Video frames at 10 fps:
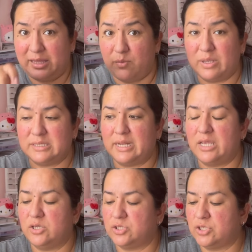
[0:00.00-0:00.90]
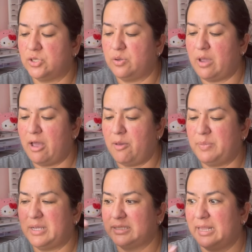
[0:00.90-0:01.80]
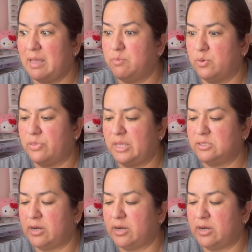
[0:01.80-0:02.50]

ones that I used to because a lot more things